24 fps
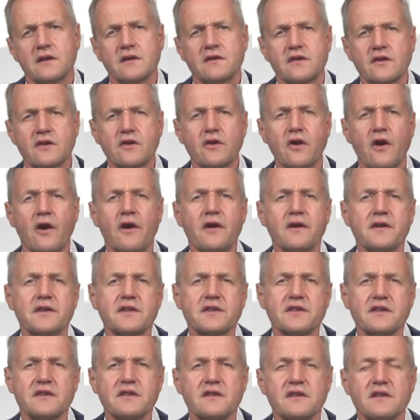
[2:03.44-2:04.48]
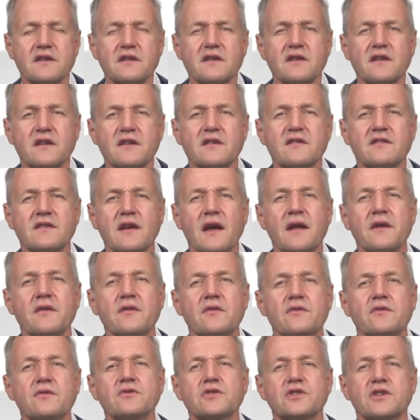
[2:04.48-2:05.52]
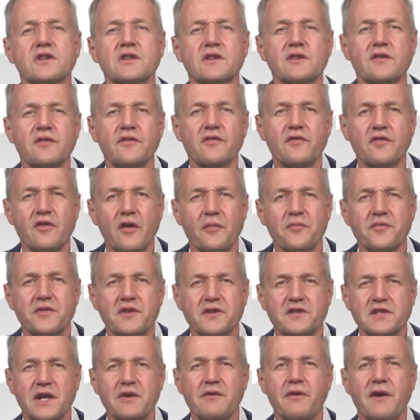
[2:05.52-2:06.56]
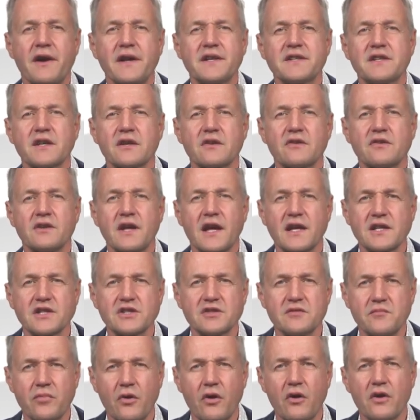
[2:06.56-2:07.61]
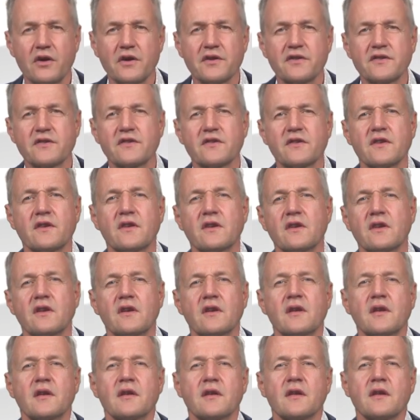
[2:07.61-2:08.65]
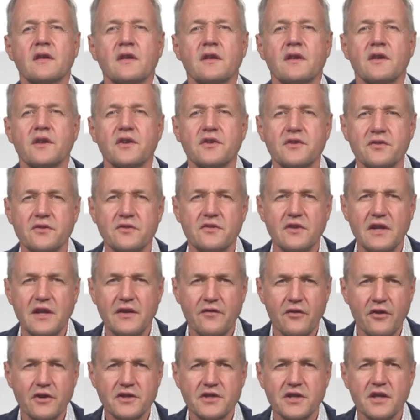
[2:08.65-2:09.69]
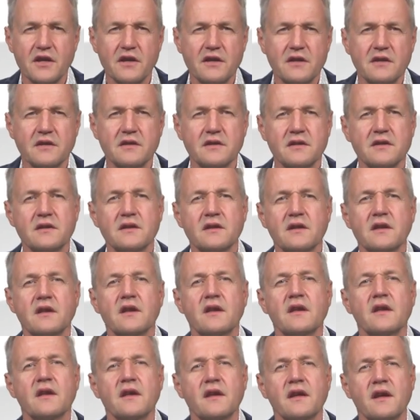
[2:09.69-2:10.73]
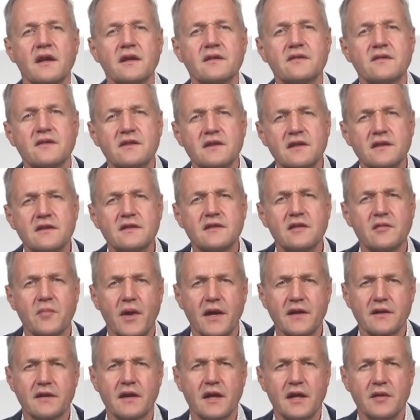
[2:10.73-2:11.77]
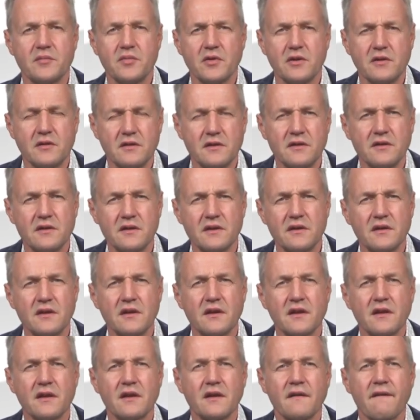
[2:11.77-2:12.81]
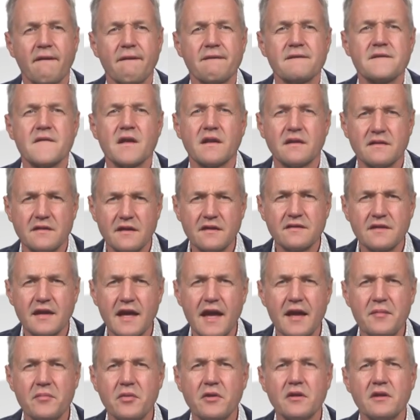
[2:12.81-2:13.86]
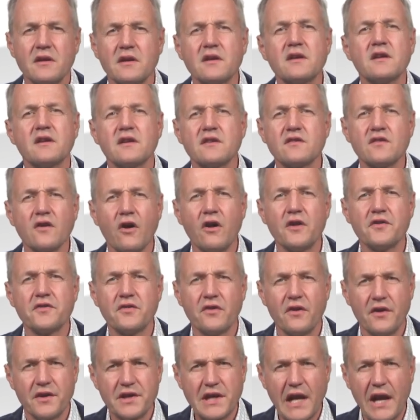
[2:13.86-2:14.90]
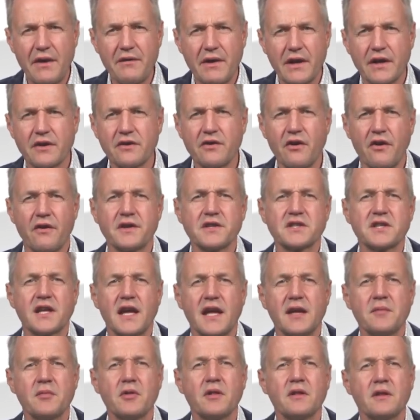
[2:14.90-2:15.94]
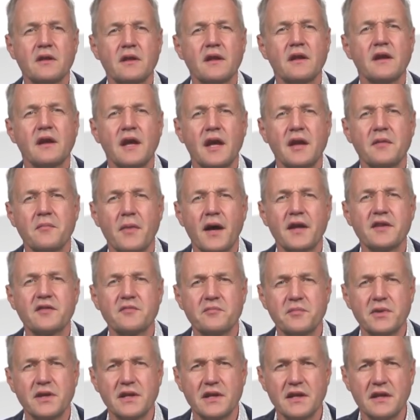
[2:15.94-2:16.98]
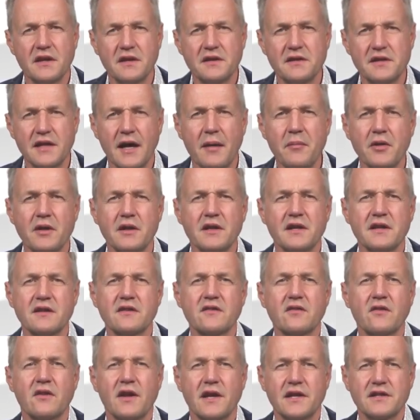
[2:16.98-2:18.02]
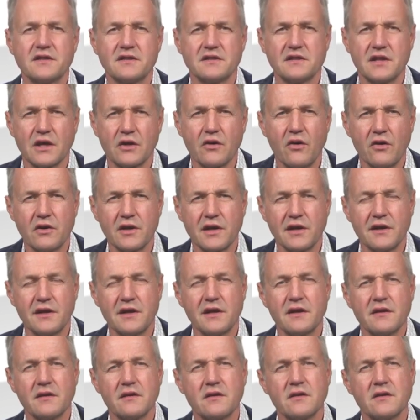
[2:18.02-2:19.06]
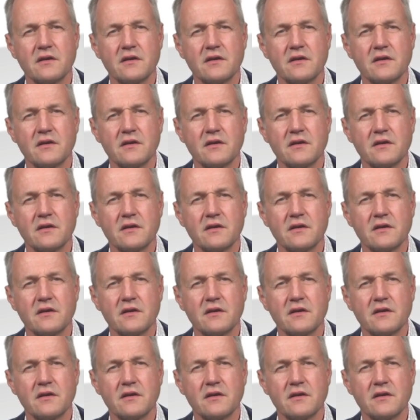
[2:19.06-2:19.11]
The current is then routed from the generator connection box to the inverter in the DC main cable. This cable is also a direct current cable and must be double insulated accordingly.